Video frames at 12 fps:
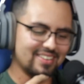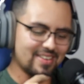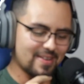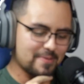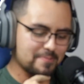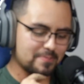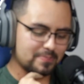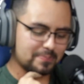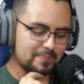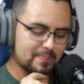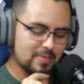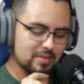Yeah.
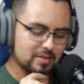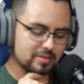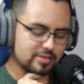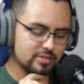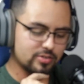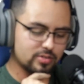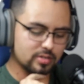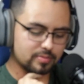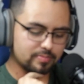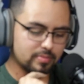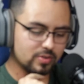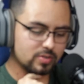It's
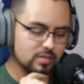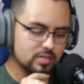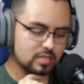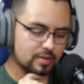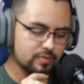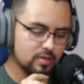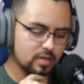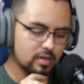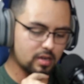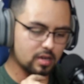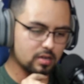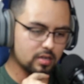interesting. Music is
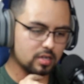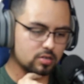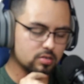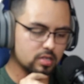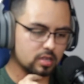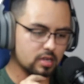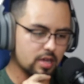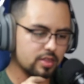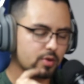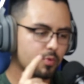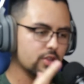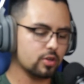definitely a interesting thing. I
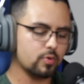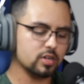think one of the